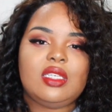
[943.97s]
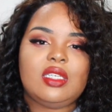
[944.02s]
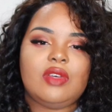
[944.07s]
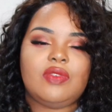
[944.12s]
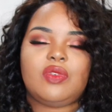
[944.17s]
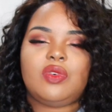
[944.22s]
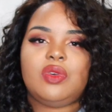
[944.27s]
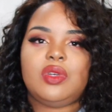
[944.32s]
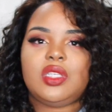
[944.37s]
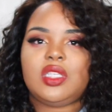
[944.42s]

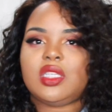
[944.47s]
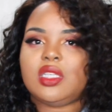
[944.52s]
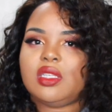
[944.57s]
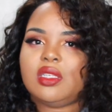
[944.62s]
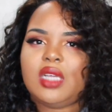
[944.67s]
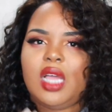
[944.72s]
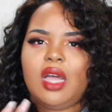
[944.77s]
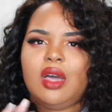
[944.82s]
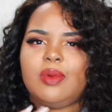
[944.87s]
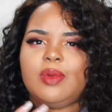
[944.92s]
of course,
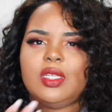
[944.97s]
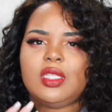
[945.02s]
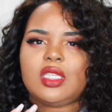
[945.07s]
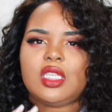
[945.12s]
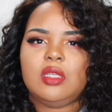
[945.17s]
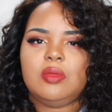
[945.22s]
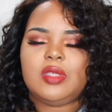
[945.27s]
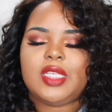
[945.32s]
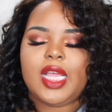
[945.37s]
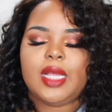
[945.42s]
uh, I always
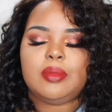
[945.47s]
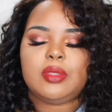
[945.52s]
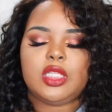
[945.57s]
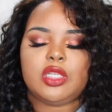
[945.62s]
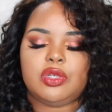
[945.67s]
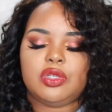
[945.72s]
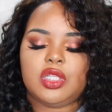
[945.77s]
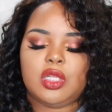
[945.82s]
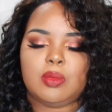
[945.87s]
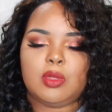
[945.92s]
keep
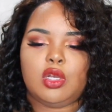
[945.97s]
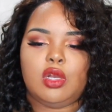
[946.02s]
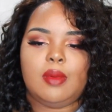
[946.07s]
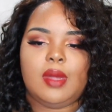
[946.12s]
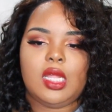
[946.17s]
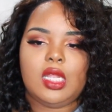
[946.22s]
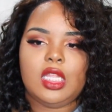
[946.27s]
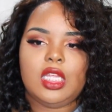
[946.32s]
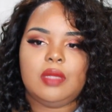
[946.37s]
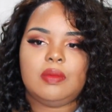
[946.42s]
chapstick or something on
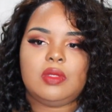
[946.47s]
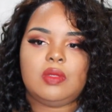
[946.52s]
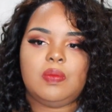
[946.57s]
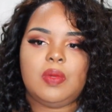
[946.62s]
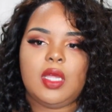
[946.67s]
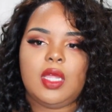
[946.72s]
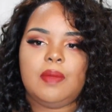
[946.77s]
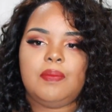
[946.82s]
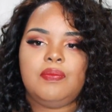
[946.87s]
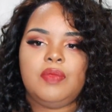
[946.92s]
my lips,
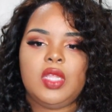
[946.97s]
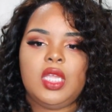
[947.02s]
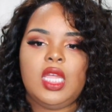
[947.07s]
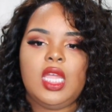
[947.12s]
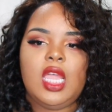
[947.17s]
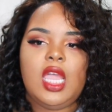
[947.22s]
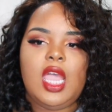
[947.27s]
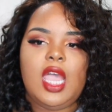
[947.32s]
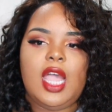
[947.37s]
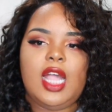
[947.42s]
but
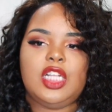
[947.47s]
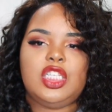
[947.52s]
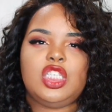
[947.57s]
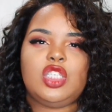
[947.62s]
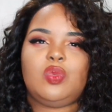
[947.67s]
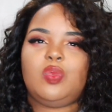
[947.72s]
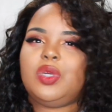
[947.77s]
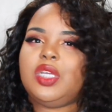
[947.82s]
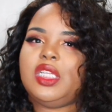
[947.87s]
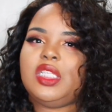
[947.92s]
I
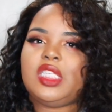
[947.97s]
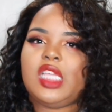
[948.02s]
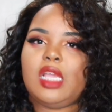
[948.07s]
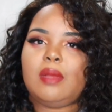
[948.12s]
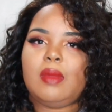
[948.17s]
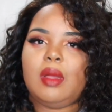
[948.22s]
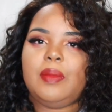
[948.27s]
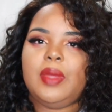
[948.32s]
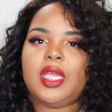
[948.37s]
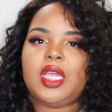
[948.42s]
just wouldn't
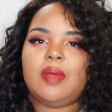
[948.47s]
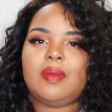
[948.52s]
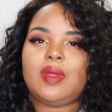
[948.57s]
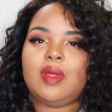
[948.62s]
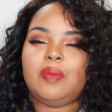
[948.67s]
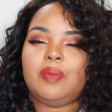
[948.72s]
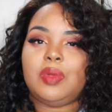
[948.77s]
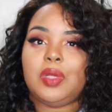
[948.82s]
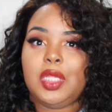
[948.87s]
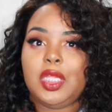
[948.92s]
take my makeup
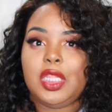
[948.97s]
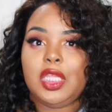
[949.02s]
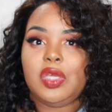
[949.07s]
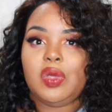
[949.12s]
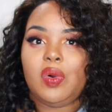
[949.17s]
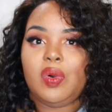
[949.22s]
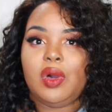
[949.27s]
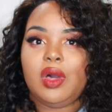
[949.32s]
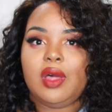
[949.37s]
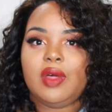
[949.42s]

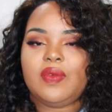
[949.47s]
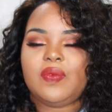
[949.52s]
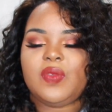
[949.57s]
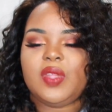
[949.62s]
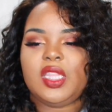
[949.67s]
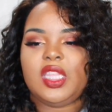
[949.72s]
completely off.